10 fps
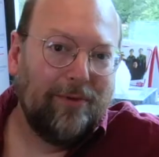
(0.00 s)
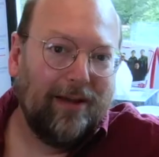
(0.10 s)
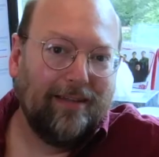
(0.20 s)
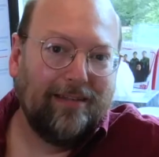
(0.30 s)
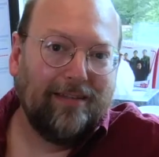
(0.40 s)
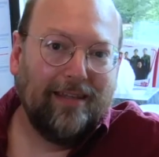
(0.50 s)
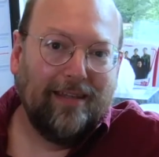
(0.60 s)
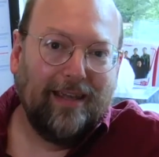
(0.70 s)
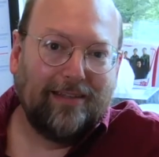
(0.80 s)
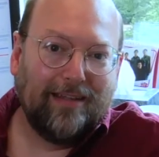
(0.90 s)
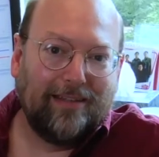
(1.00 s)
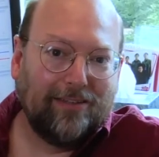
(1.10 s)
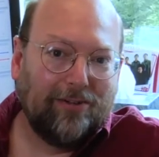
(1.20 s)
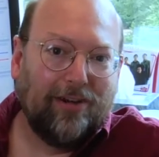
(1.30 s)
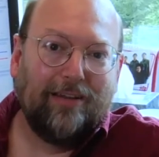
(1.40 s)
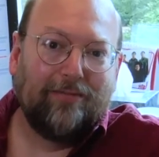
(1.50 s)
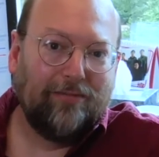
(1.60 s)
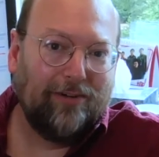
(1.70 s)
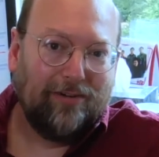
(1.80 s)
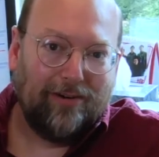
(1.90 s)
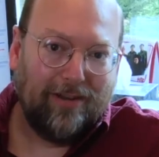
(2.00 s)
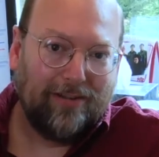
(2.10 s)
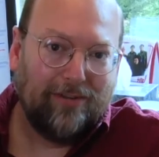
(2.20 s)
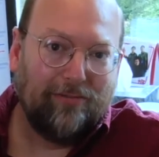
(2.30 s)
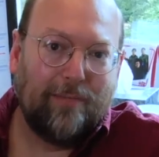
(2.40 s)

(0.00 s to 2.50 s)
but it's not so great to